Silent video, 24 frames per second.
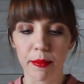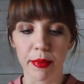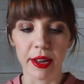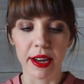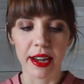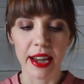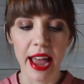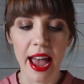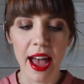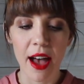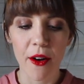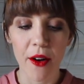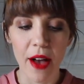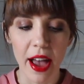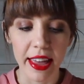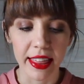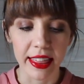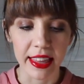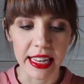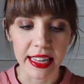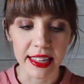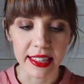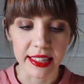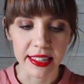but now I
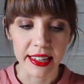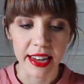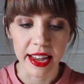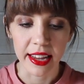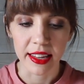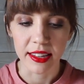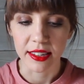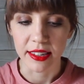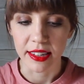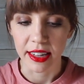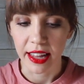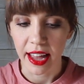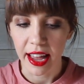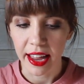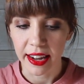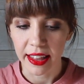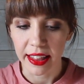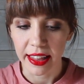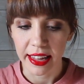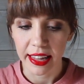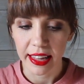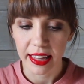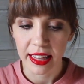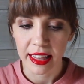think it's nice to kind
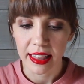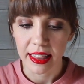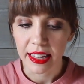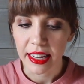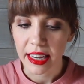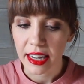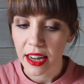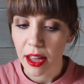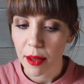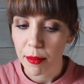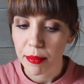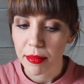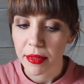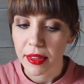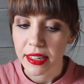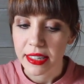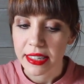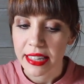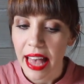of like clean up the